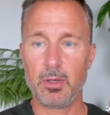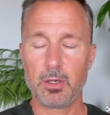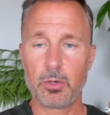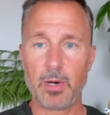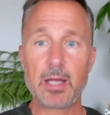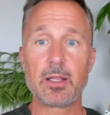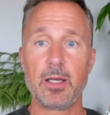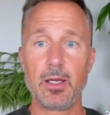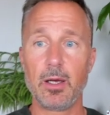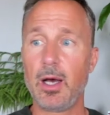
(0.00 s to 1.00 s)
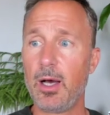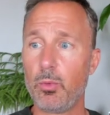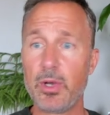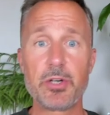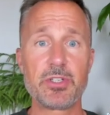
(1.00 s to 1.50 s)
correctly
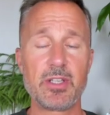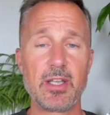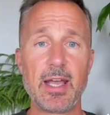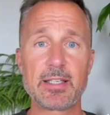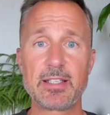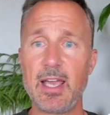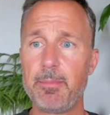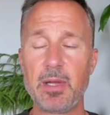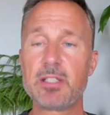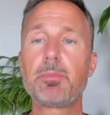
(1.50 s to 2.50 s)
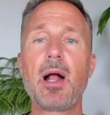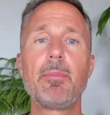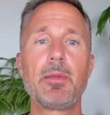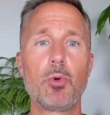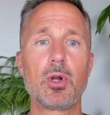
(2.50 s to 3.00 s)
winners in the next game, but it's
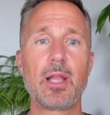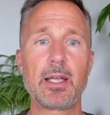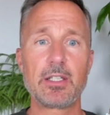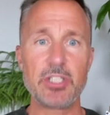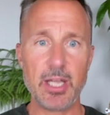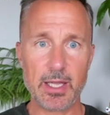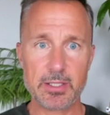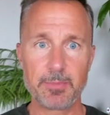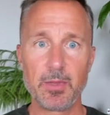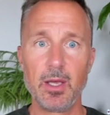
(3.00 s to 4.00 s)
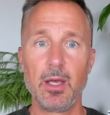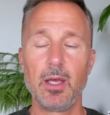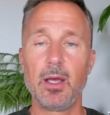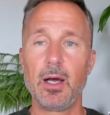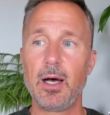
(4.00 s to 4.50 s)
probably more like chance.
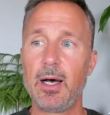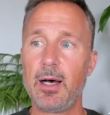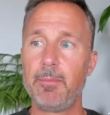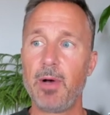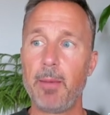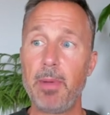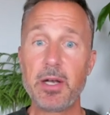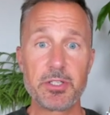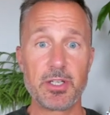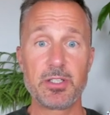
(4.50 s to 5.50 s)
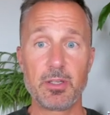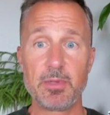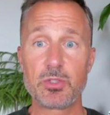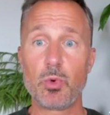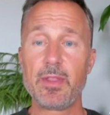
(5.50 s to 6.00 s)
A better system
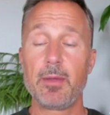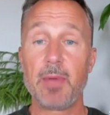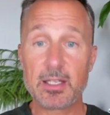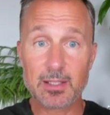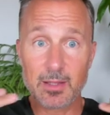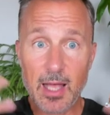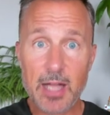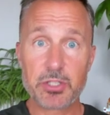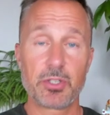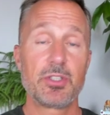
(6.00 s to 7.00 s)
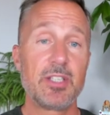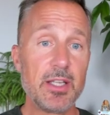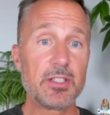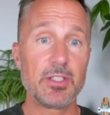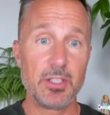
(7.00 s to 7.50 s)
is one that makes logical
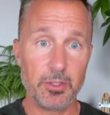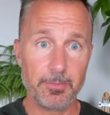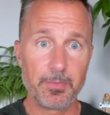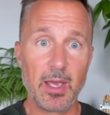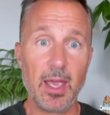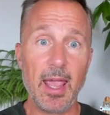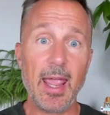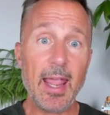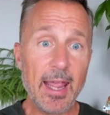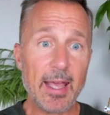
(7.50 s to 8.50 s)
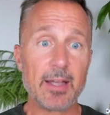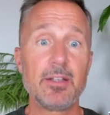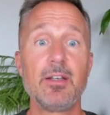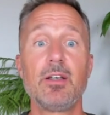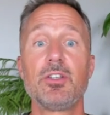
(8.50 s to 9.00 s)
sense to you.
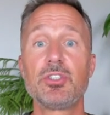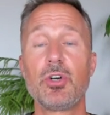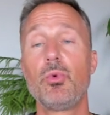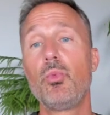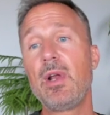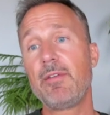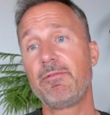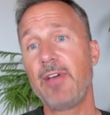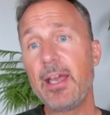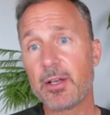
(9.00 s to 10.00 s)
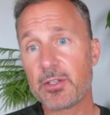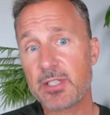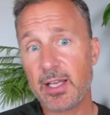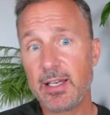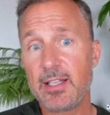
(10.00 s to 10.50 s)
And so when it
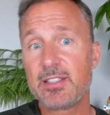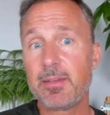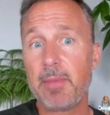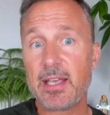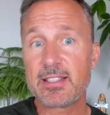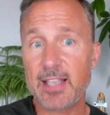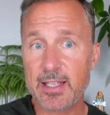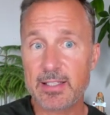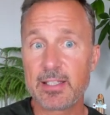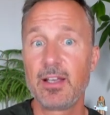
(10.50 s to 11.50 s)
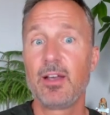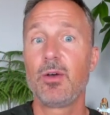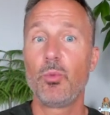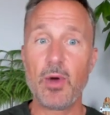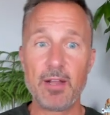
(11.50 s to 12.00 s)
fails, it needs to make sense
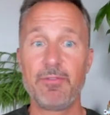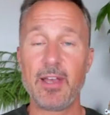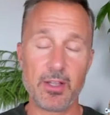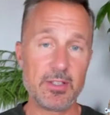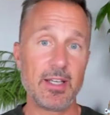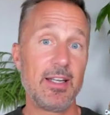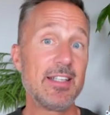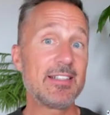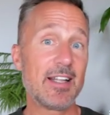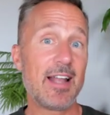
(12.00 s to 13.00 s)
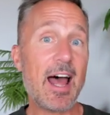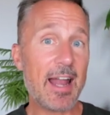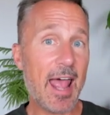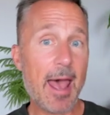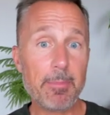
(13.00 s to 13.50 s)
when it fails. It needs to not
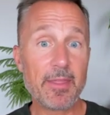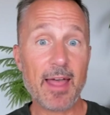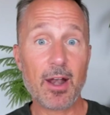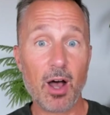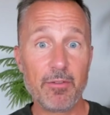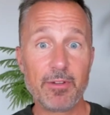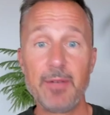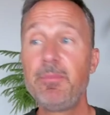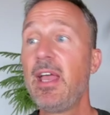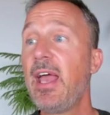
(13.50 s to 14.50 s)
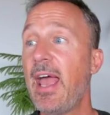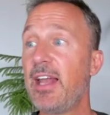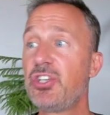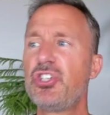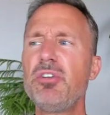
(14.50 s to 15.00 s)
happen that often,
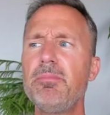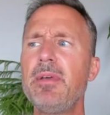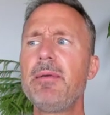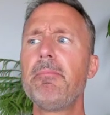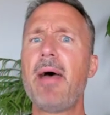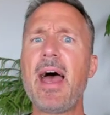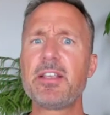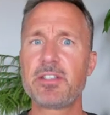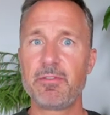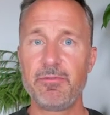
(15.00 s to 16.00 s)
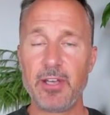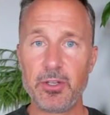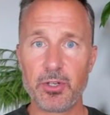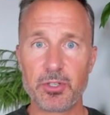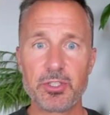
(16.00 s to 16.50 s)
and it shouldn't be massive
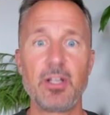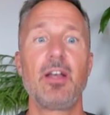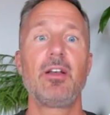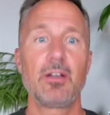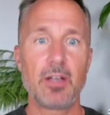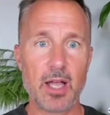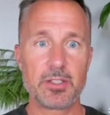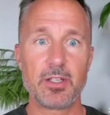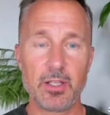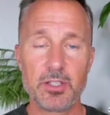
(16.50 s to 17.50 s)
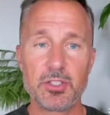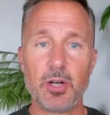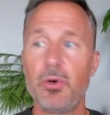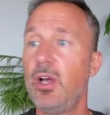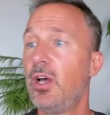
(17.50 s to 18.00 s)
failures constantly.
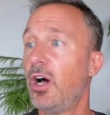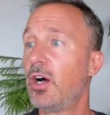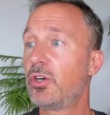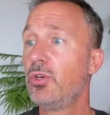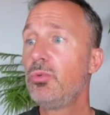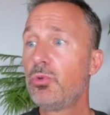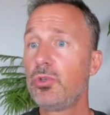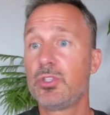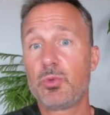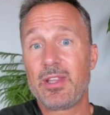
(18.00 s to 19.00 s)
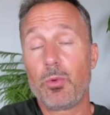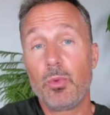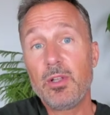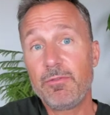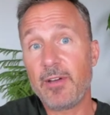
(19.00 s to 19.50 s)
So a good rule is one that
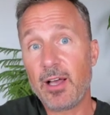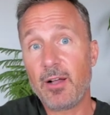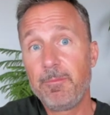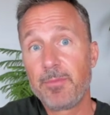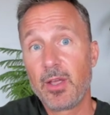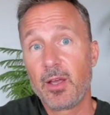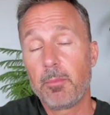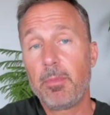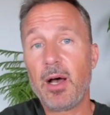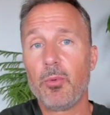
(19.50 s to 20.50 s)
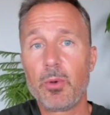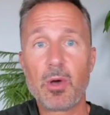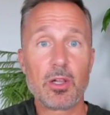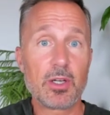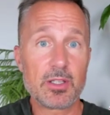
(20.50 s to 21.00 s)
will fail, but we
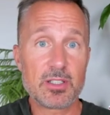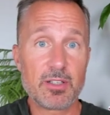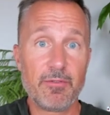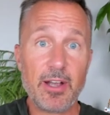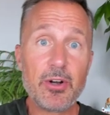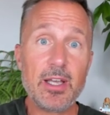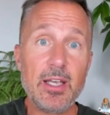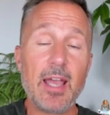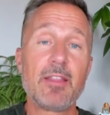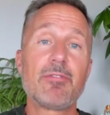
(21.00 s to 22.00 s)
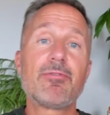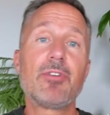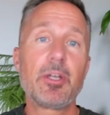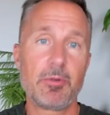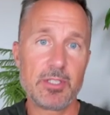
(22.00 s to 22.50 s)
want to look at the severity and the
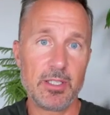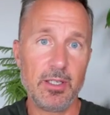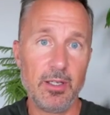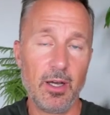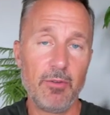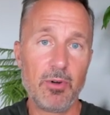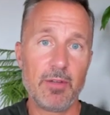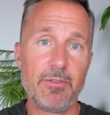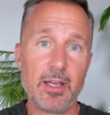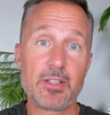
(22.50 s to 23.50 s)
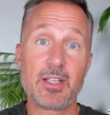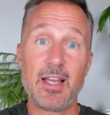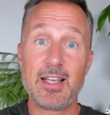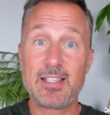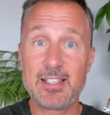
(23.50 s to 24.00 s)
frequency of when it fails
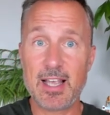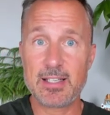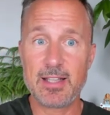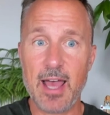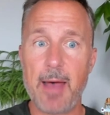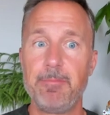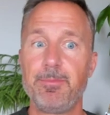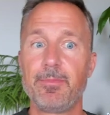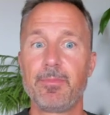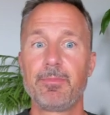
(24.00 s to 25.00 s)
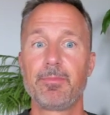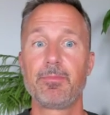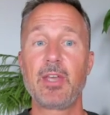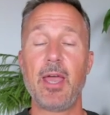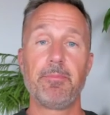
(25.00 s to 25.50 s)
and assess that.
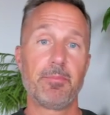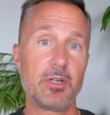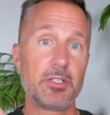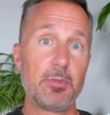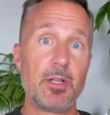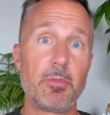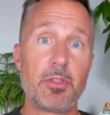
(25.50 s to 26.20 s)
Okay, principle number